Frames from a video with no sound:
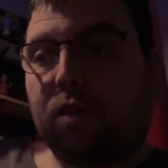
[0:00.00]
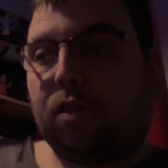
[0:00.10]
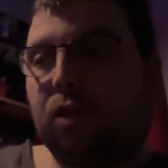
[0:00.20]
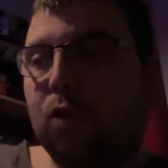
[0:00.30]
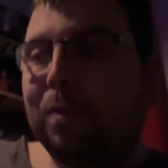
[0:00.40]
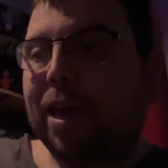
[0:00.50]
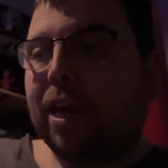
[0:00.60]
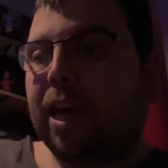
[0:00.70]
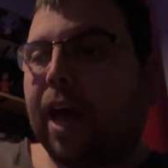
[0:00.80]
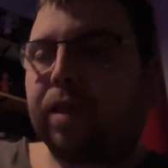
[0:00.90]
to
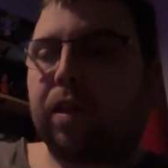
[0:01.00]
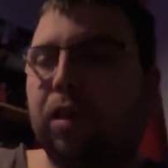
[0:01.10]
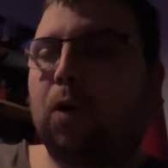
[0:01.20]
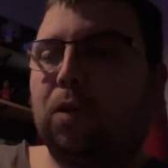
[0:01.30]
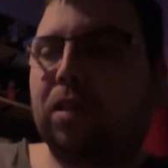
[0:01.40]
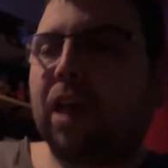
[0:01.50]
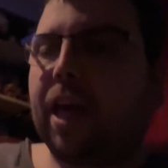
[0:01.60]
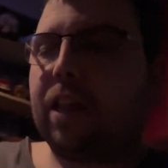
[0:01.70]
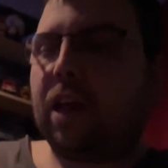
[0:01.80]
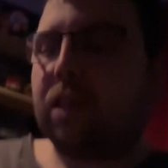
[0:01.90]
me, as the song
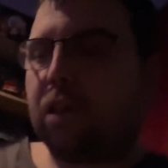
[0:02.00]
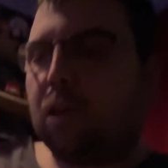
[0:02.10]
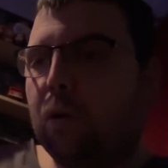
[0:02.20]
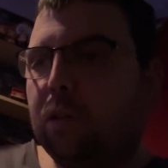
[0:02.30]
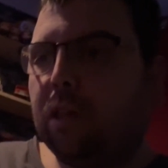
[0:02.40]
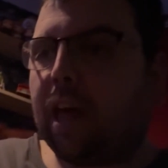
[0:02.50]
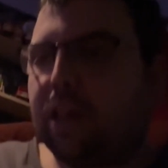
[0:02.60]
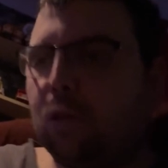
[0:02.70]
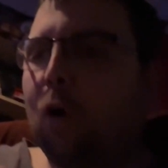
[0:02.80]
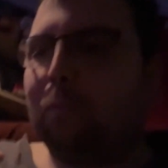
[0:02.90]

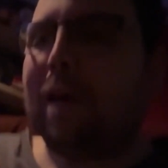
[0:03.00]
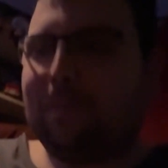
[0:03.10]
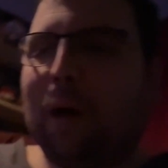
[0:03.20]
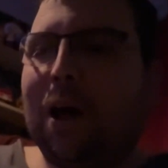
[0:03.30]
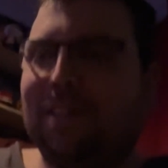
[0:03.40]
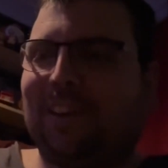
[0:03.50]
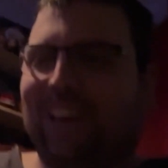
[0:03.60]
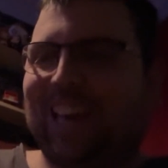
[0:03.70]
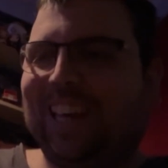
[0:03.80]
says, not me personally,